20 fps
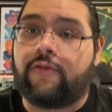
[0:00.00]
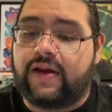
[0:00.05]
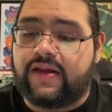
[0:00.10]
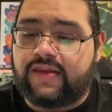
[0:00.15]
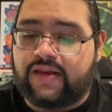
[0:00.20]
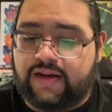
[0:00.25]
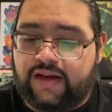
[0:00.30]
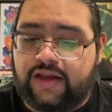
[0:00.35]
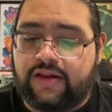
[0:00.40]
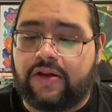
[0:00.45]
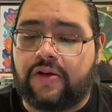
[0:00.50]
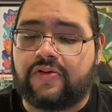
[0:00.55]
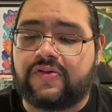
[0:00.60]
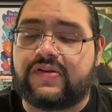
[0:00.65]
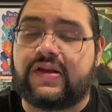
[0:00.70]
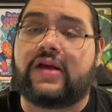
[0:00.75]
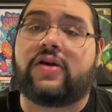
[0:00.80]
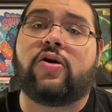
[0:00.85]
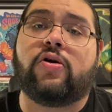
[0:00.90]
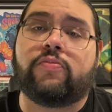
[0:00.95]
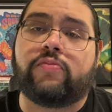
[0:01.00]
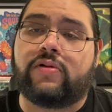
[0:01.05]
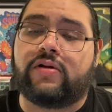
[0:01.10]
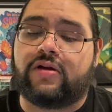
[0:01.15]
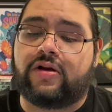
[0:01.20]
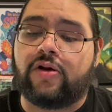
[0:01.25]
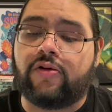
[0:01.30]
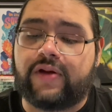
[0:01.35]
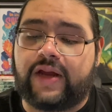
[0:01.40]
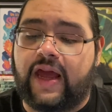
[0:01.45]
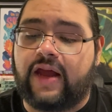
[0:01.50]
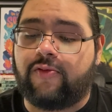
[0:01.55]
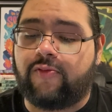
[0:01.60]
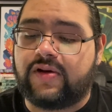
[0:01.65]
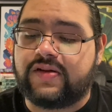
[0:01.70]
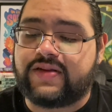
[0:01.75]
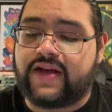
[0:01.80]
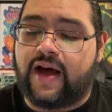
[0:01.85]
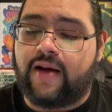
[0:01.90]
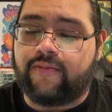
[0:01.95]
and he knows that Conan
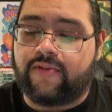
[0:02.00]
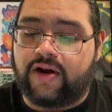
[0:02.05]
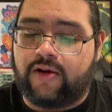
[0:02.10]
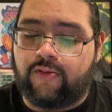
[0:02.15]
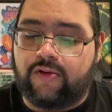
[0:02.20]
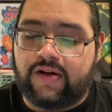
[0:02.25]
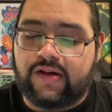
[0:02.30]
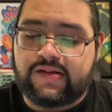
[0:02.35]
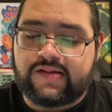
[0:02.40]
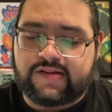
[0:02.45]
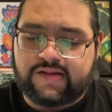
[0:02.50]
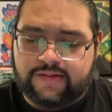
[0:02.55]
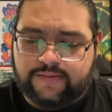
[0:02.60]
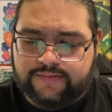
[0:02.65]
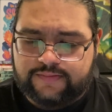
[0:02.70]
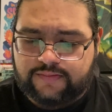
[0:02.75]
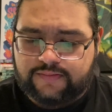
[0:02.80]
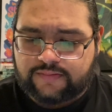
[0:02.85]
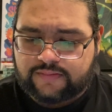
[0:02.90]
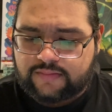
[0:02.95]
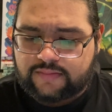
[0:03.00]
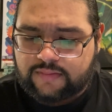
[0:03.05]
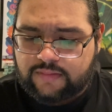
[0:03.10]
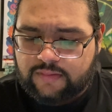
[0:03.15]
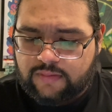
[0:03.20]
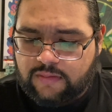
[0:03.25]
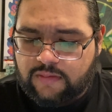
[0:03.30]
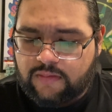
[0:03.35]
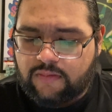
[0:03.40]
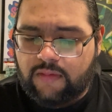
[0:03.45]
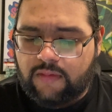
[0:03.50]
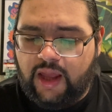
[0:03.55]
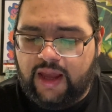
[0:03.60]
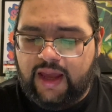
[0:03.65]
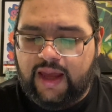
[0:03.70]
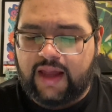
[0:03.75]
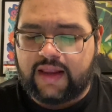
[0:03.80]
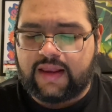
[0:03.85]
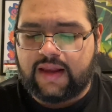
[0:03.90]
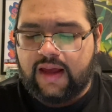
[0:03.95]
was Amra once.
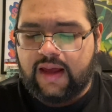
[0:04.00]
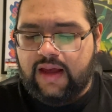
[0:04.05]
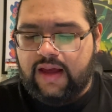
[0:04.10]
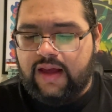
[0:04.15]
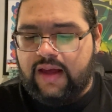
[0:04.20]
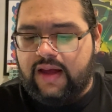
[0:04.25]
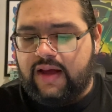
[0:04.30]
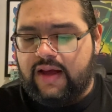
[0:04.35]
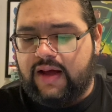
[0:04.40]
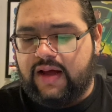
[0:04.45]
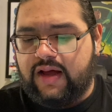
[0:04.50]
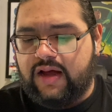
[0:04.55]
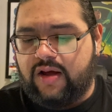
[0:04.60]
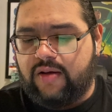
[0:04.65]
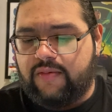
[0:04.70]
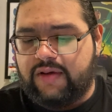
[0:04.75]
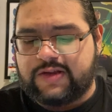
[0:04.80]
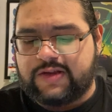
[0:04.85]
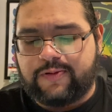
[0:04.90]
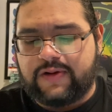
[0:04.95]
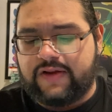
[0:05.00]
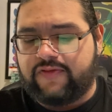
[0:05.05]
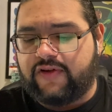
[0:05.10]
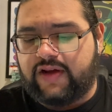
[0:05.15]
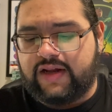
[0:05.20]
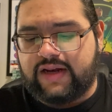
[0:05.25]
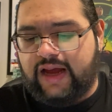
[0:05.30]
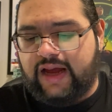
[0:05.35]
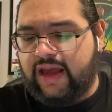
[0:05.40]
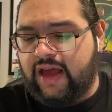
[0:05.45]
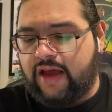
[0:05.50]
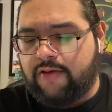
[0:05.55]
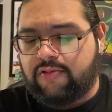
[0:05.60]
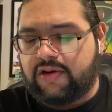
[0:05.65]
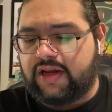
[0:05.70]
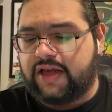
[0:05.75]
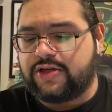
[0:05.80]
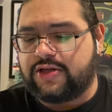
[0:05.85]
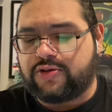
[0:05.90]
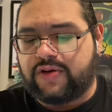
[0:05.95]
And it's pretty fun. I
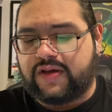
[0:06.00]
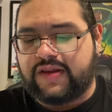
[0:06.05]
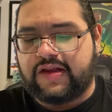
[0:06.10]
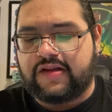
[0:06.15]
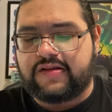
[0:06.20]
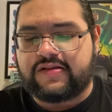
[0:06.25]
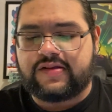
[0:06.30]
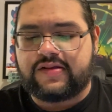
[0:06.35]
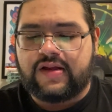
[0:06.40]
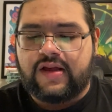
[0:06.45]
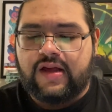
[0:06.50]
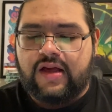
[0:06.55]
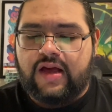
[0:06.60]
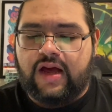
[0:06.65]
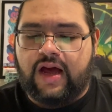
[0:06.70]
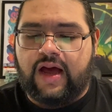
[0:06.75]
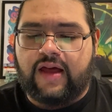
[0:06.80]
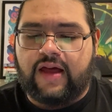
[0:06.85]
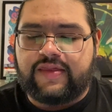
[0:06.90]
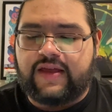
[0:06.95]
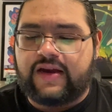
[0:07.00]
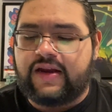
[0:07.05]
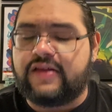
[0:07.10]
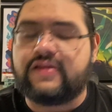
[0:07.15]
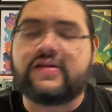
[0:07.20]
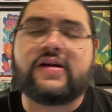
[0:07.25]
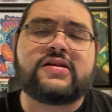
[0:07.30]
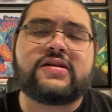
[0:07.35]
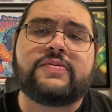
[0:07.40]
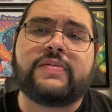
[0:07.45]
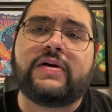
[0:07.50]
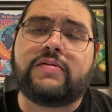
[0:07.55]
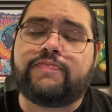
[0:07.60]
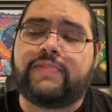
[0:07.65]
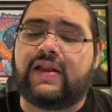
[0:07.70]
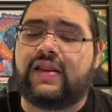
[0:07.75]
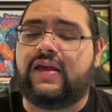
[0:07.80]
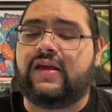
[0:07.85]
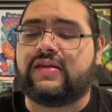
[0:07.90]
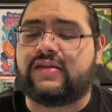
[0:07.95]
really enjoy this. Then he talks about
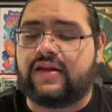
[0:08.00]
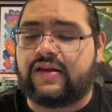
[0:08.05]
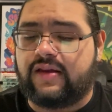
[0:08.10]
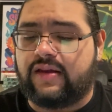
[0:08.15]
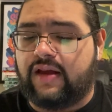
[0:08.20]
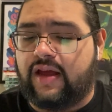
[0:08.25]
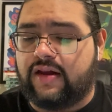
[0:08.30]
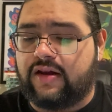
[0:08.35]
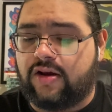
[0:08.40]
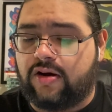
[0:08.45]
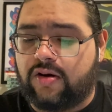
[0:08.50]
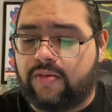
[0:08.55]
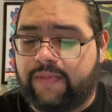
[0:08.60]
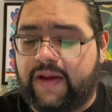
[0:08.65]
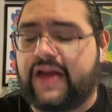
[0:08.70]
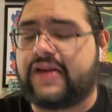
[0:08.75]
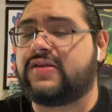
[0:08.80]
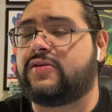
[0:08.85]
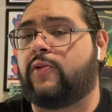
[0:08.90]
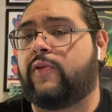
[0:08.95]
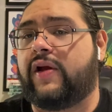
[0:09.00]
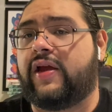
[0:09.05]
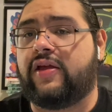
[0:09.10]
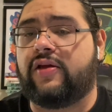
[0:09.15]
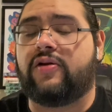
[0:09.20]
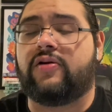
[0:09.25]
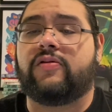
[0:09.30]
Bêlit and her backstory.